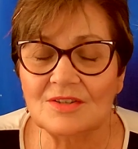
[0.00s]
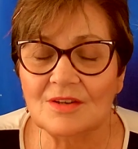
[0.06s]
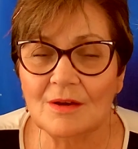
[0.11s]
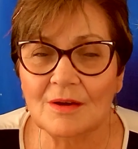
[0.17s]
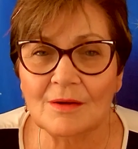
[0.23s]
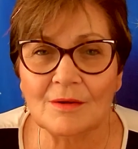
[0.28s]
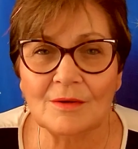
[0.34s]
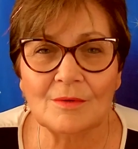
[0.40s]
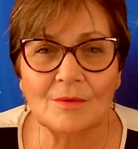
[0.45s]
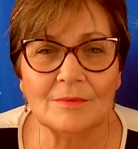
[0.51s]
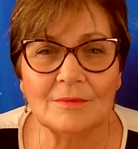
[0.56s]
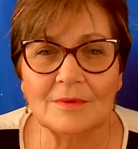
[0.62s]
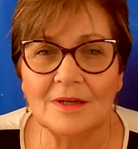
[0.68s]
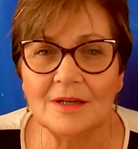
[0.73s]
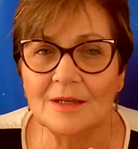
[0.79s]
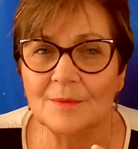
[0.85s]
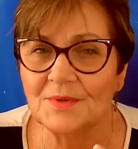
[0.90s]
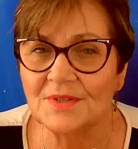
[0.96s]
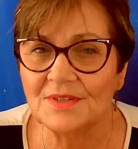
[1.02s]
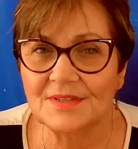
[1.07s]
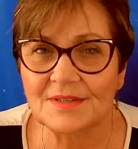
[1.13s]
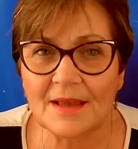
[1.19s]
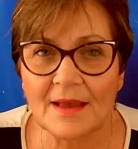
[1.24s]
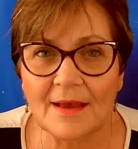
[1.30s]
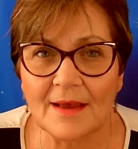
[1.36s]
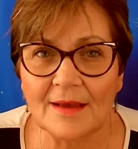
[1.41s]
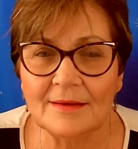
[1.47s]
so
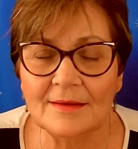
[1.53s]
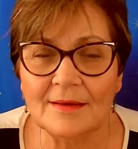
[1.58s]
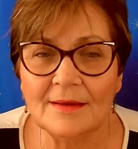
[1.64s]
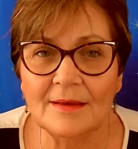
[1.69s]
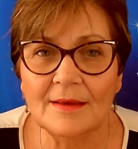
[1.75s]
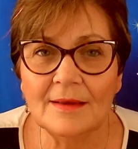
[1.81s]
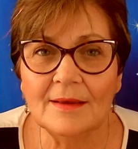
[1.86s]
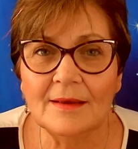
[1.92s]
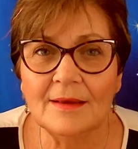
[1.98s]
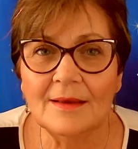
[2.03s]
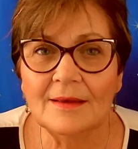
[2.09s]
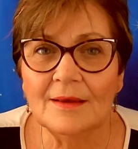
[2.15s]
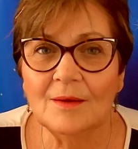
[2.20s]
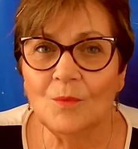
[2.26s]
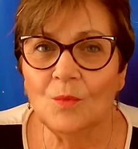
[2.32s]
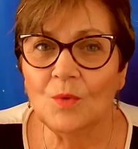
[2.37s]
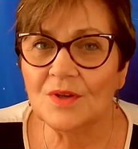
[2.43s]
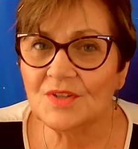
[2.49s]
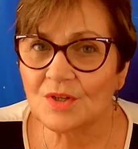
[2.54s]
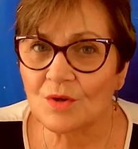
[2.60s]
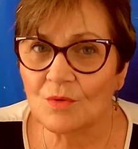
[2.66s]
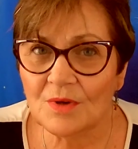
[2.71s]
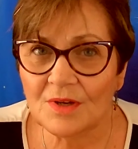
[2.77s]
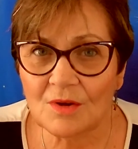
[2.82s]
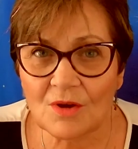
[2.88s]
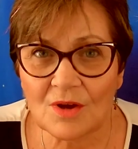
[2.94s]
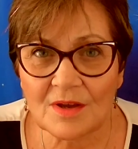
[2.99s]
upset. What's
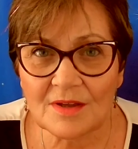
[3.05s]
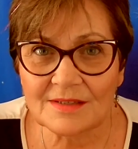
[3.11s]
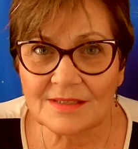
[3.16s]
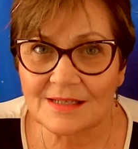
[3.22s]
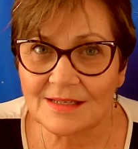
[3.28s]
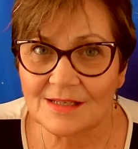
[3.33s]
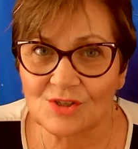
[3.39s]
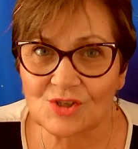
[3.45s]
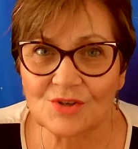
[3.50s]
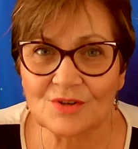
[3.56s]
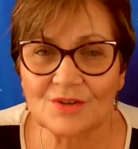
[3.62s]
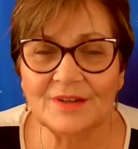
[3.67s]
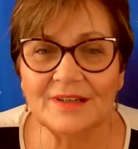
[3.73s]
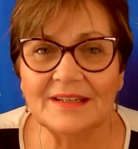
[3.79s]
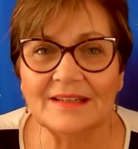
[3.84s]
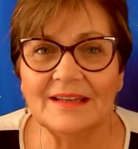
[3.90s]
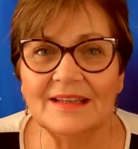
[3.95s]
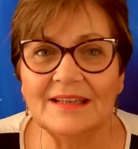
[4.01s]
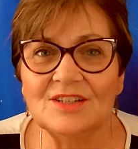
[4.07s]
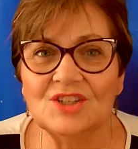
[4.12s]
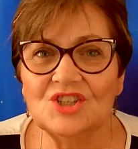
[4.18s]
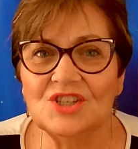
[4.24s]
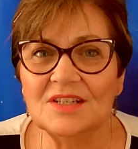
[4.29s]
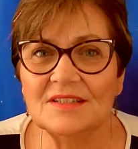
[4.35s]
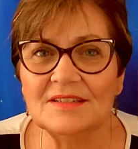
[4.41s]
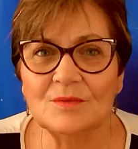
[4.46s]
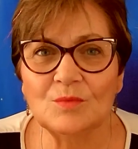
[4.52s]
going on, teacher? And
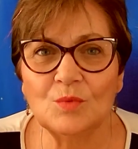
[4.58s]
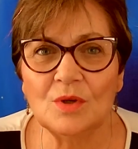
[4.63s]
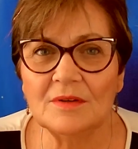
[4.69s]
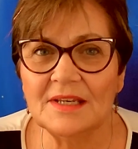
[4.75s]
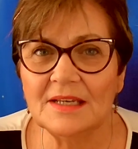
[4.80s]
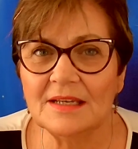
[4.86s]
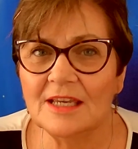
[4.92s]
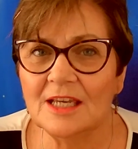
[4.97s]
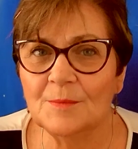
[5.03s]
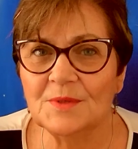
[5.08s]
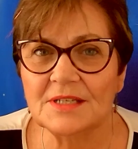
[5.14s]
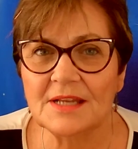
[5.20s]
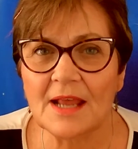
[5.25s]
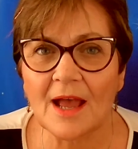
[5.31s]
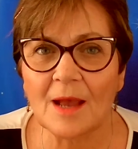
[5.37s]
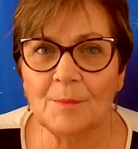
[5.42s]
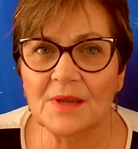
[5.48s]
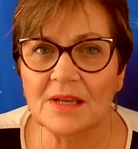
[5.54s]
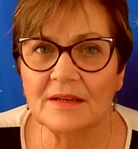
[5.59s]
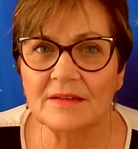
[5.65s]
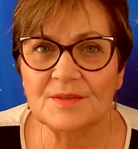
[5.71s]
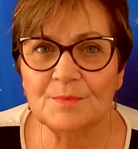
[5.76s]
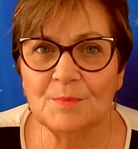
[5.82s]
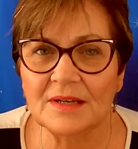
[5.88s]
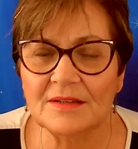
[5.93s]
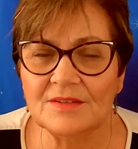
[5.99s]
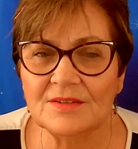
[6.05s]
she said, well, he keeps tapping his
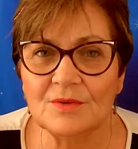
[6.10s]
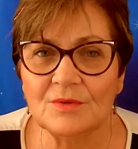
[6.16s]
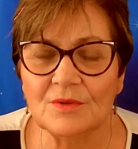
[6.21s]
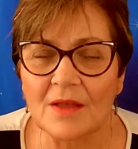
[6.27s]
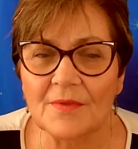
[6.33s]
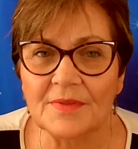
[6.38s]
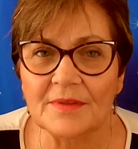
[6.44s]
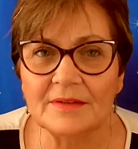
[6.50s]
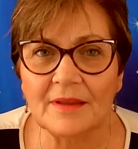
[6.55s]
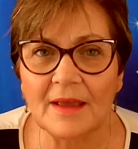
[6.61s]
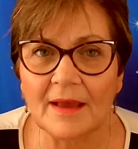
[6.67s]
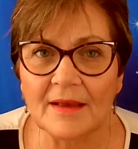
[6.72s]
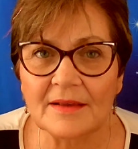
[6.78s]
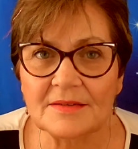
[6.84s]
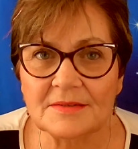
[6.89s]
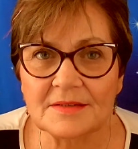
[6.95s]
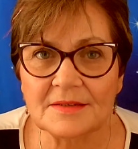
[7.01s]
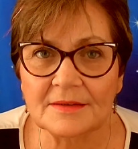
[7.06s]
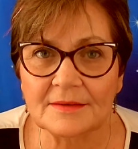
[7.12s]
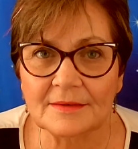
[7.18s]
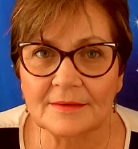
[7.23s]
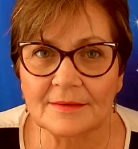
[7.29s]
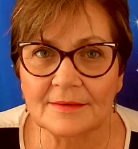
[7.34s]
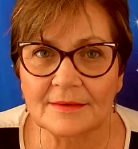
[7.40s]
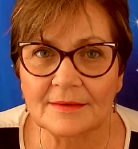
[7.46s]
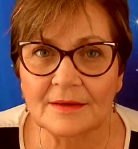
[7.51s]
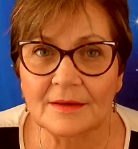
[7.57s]
pencil on the desk.
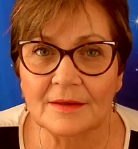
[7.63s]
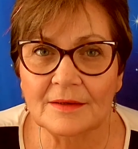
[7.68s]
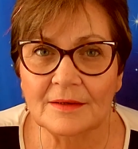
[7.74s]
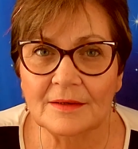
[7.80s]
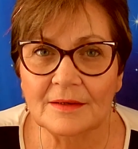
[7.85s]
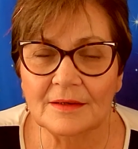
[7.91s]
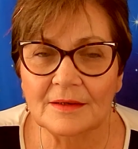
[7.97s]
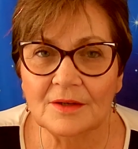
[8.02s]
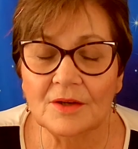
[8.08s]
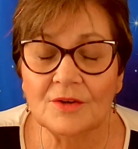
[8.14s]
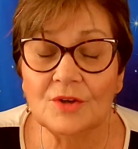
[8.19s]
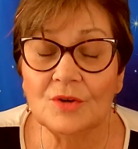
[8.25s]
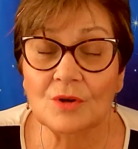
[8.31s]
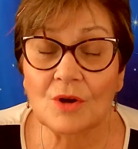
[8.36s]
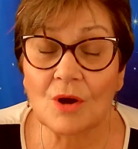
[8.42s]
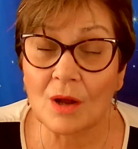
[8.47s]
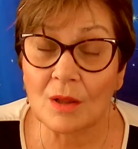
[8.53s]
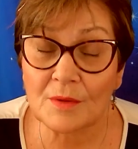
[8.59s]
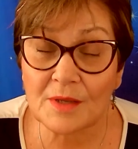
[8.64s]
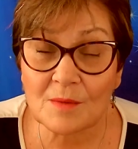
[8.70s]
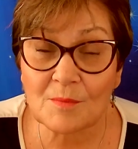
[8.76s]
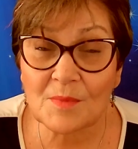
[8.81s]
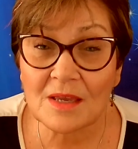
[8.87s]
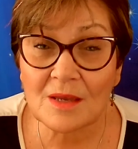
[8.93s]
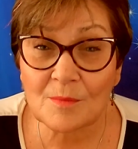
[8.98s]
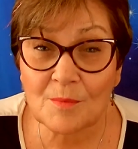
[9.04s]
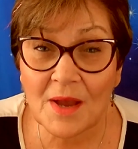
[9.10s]
You're calling
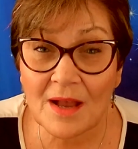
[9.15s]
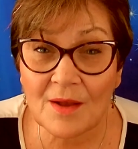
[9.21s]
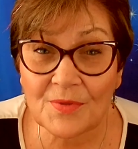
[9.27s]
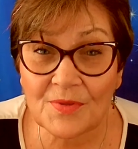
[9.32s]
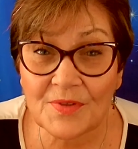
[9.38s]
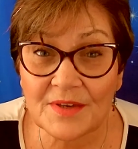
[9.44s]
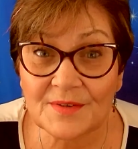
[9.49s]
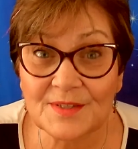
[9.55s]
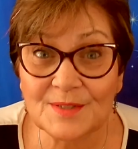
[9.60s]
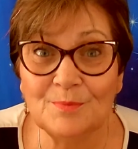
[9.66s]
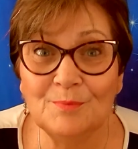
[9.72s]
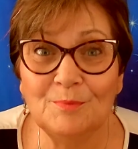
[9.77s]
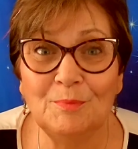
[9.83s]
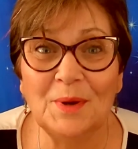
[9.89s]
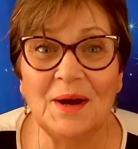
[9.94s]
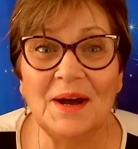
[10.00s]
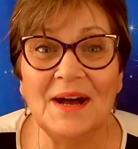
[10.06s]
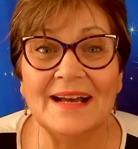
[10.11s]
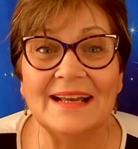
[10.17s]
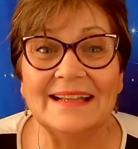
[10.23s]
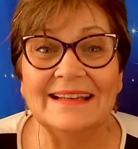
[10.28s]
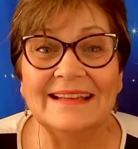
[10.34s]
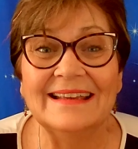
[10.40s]
me about this? But